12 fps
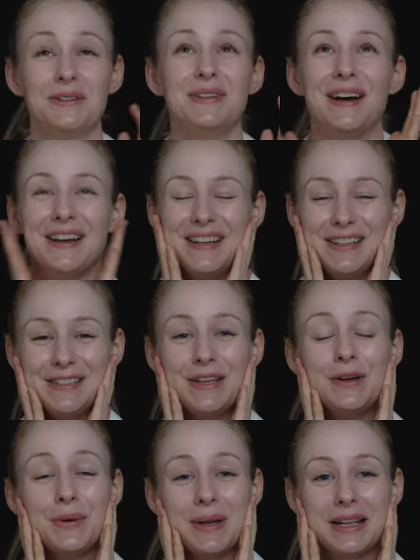sorry, so
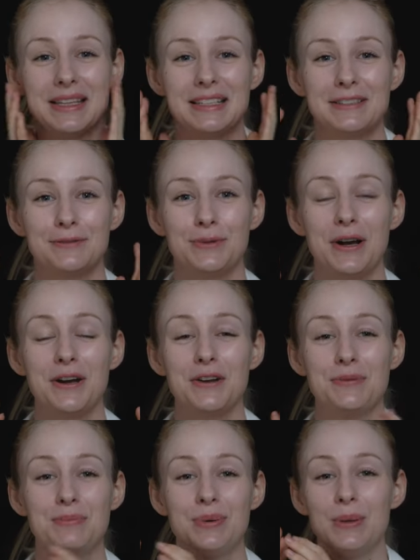you want to think of where
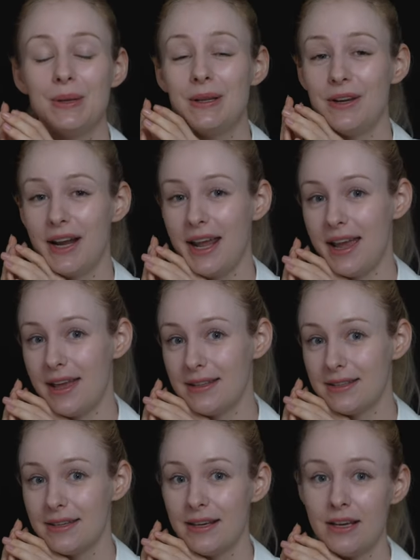you're putting your
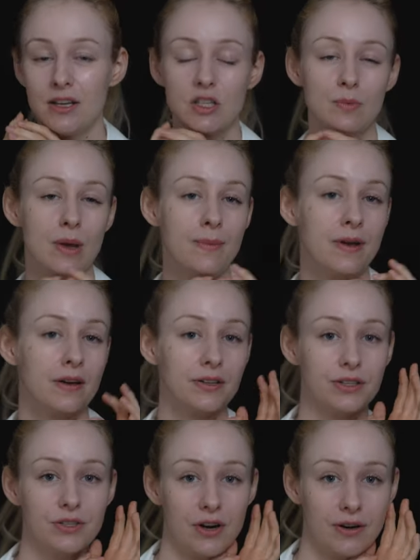hands. So maybe I'll
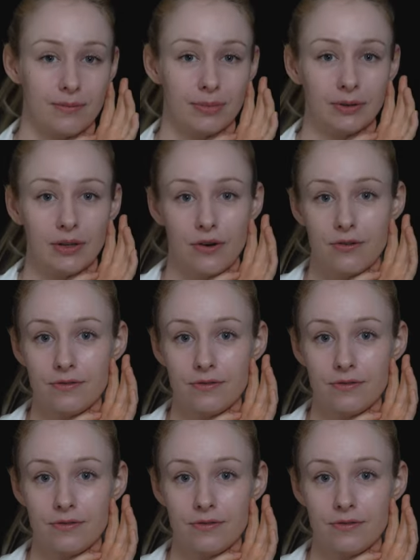start below